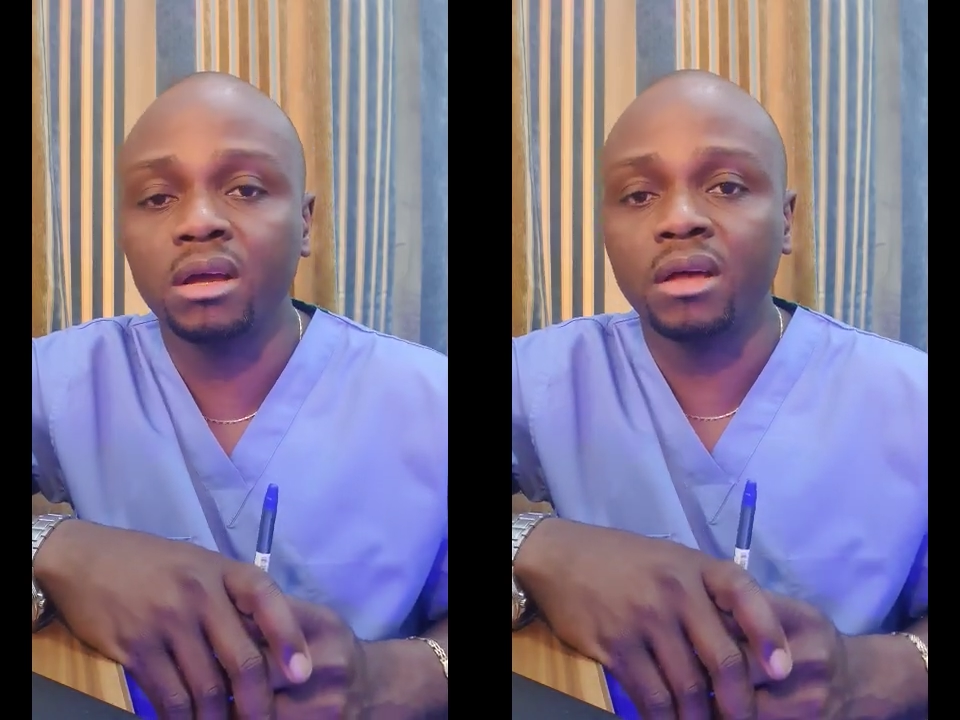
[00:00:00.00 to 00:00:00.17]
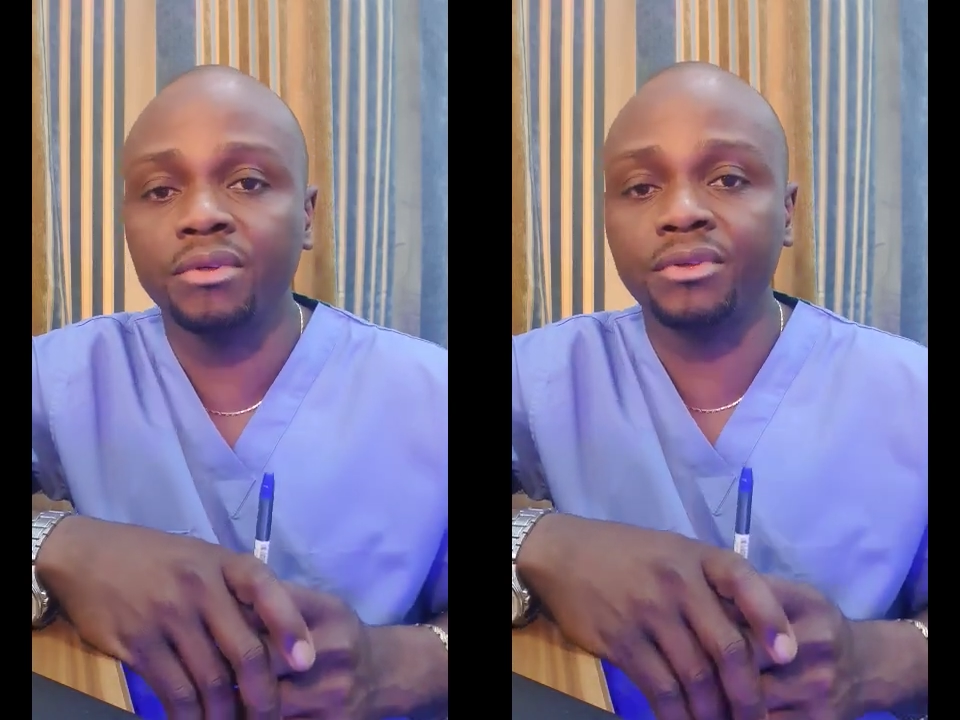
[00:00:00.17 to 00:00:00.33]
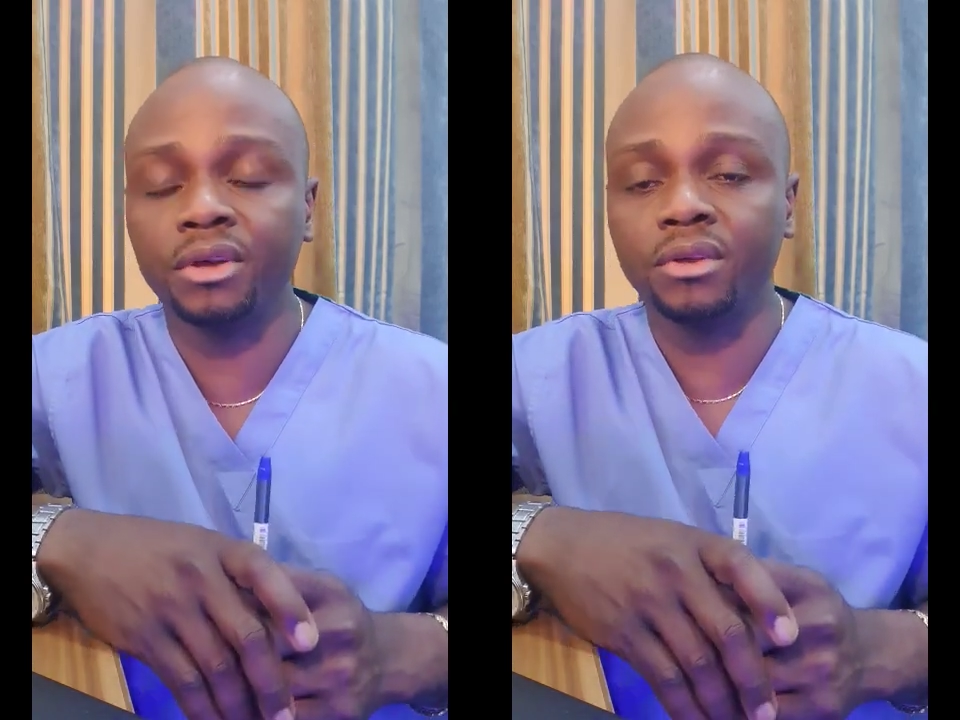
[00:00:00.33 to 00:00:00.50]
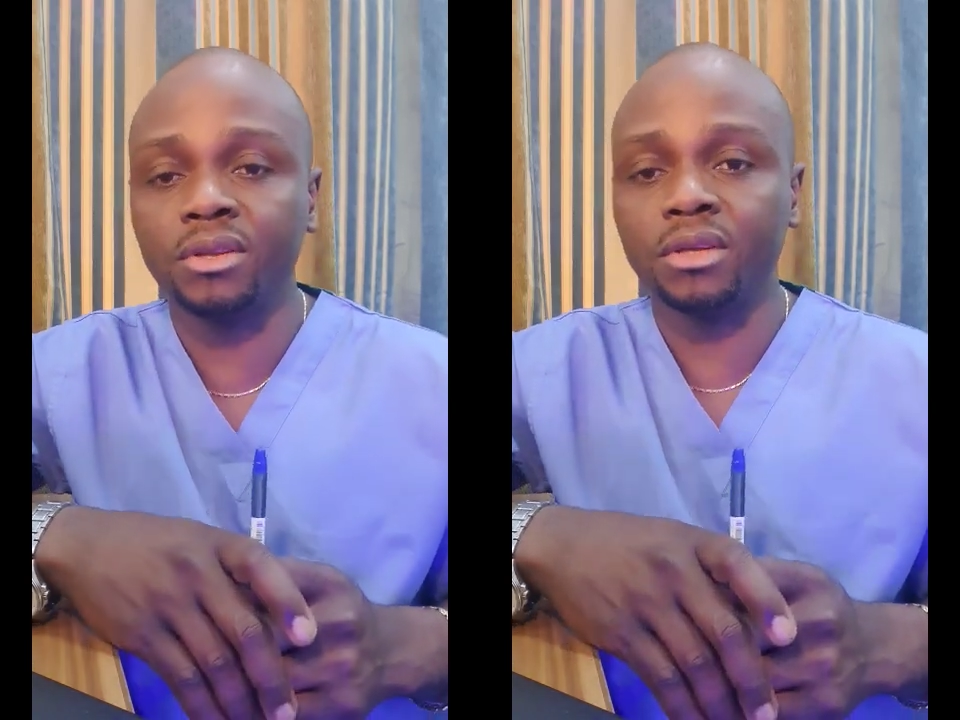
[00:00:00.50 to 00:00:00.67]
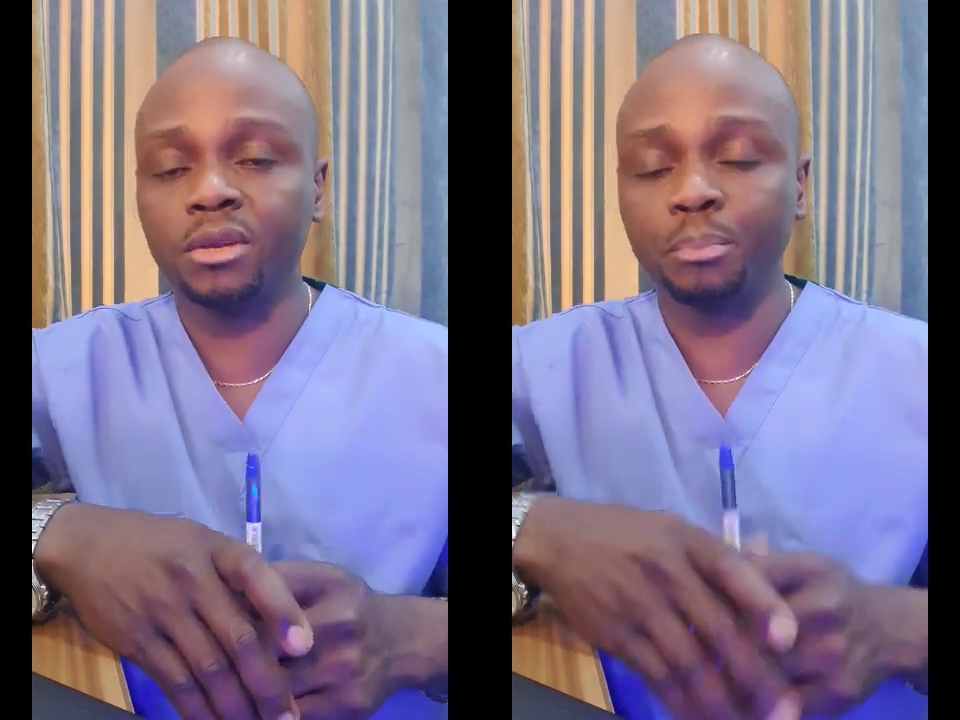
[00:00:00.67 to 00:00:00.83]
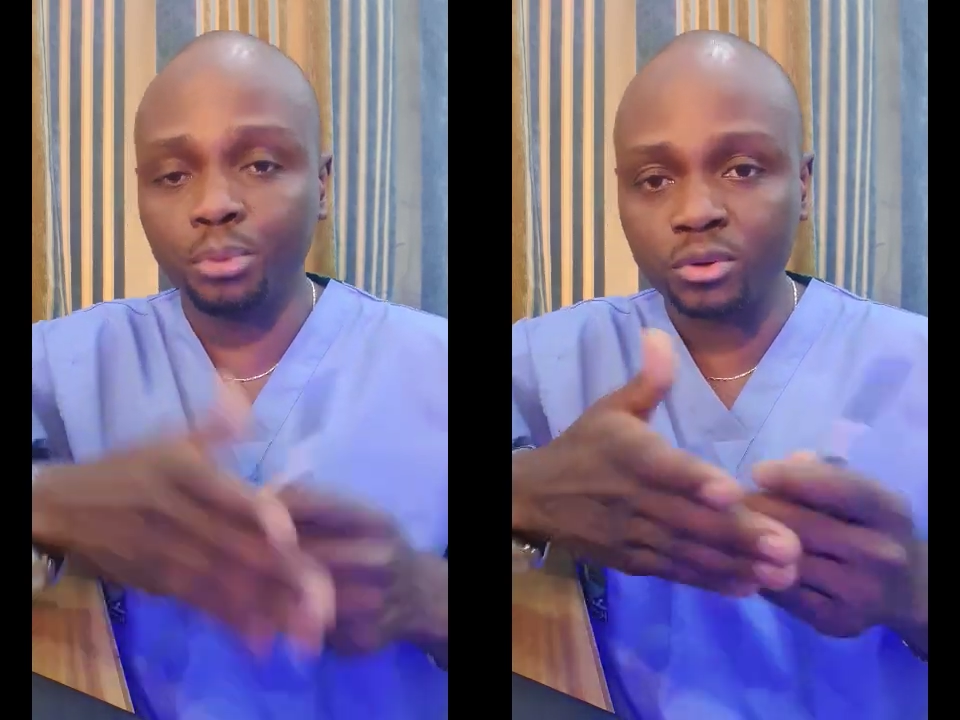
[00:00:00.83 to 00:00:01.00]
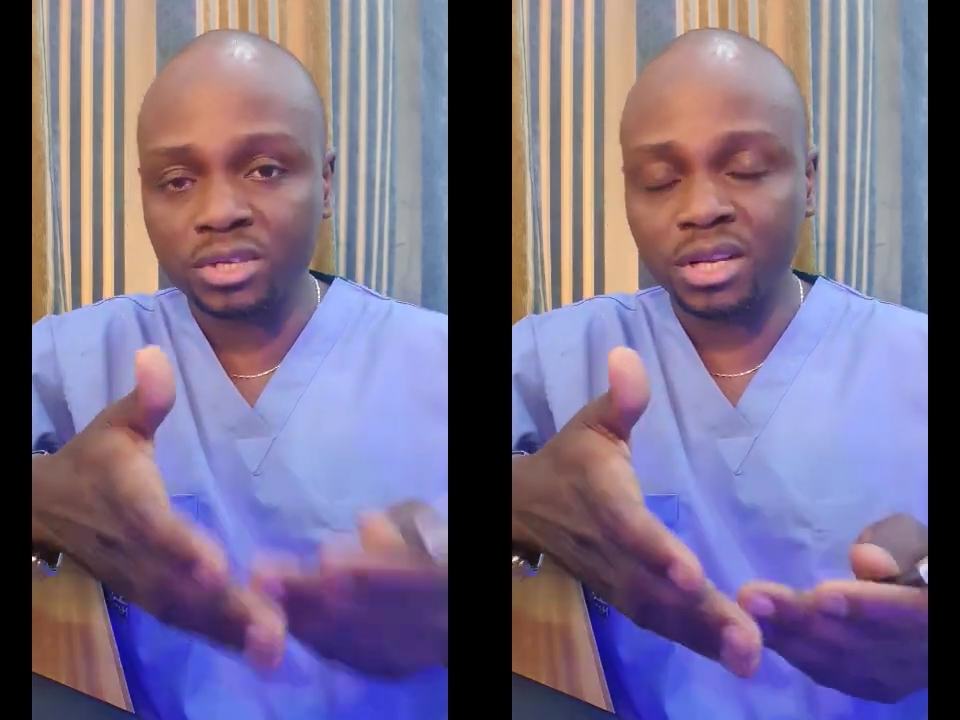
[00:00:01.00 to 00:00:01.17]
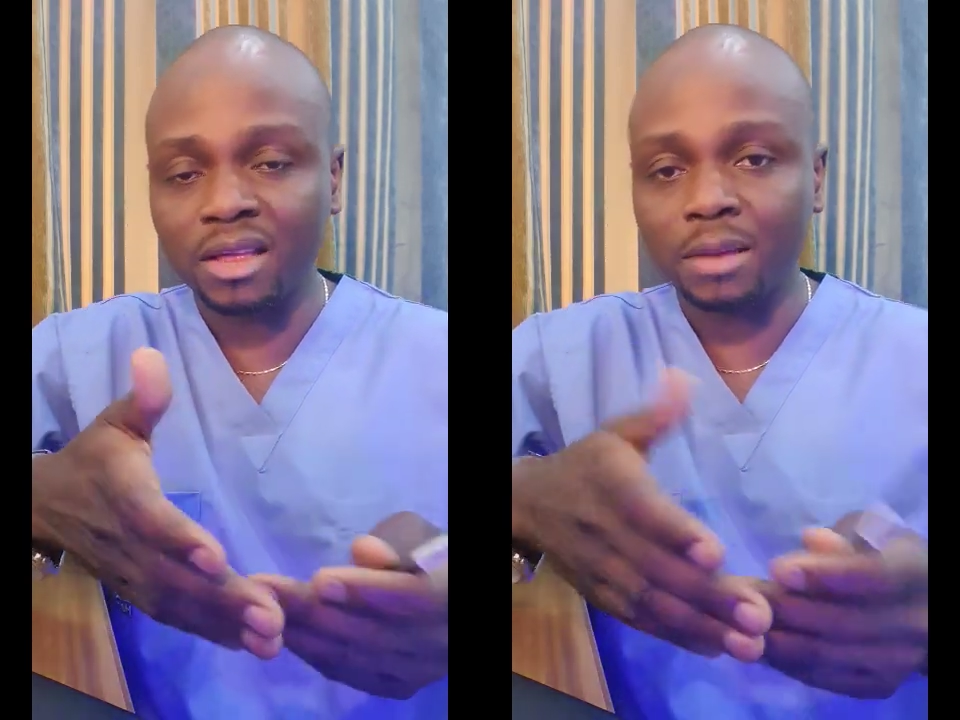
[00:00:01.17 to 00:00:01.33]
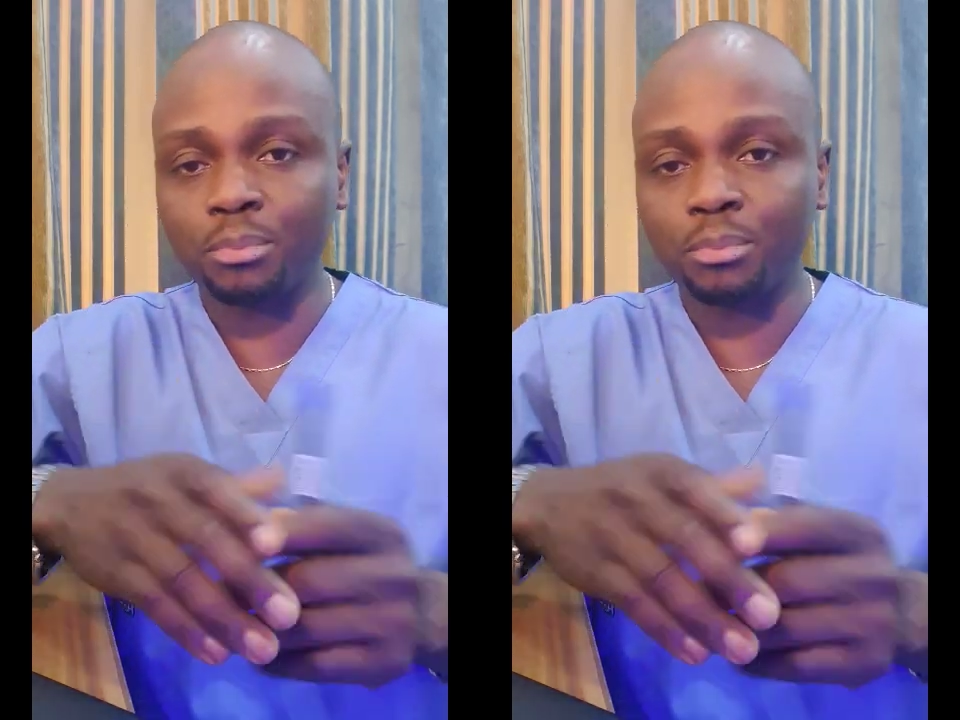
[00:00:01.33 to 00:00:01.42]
that